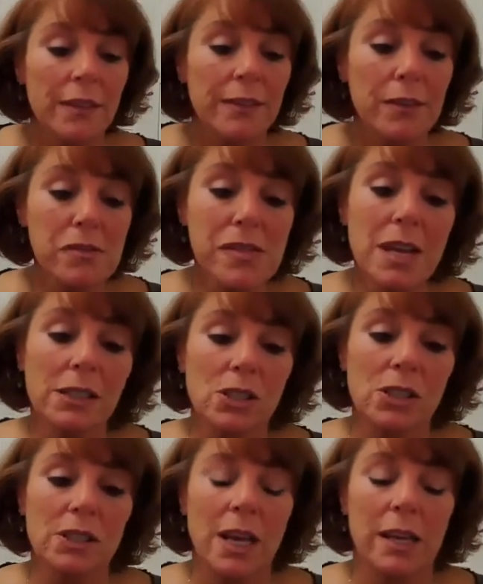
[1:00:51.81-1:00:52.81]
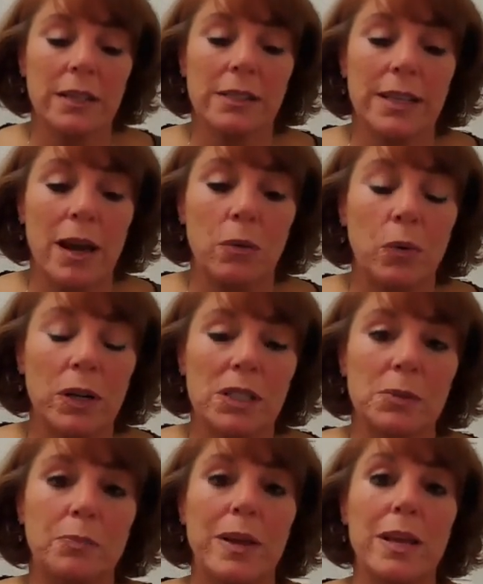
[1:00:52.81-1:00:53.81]
The other thing I'll just say is that
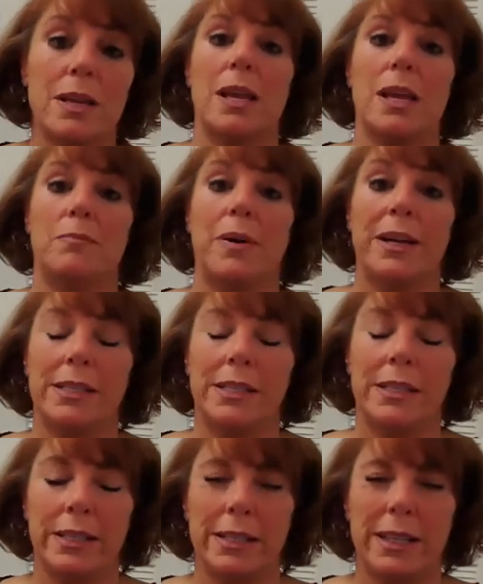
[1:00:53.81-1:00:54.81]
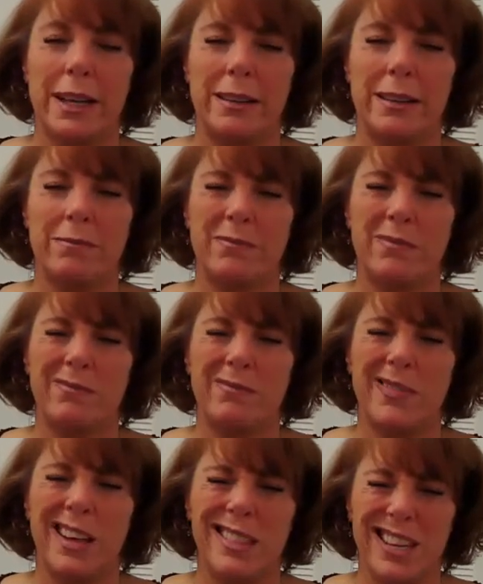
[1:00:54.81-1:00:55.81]
what's been in Pisces, and I
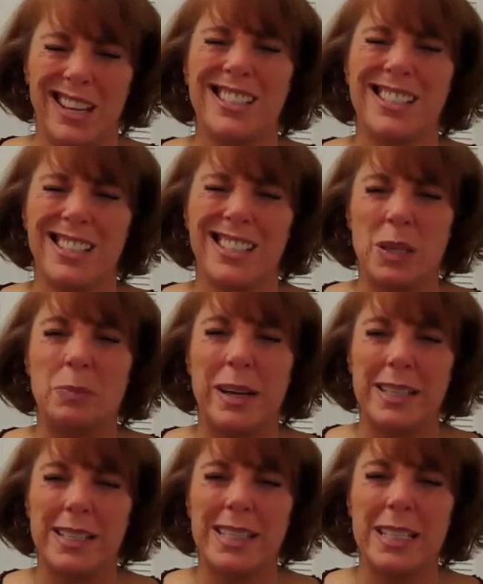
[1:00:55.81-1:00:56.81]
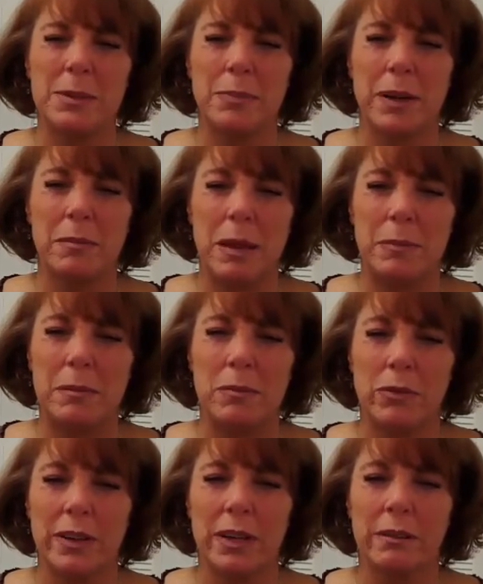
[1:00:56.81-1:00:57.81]
think it's still in Pisces, but it might be
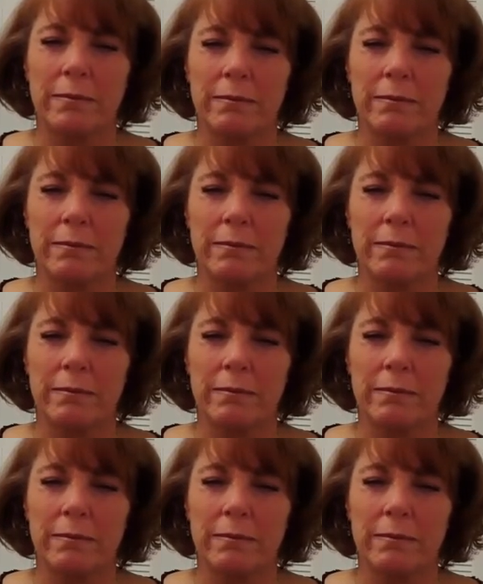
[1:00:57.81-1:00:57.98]
moving,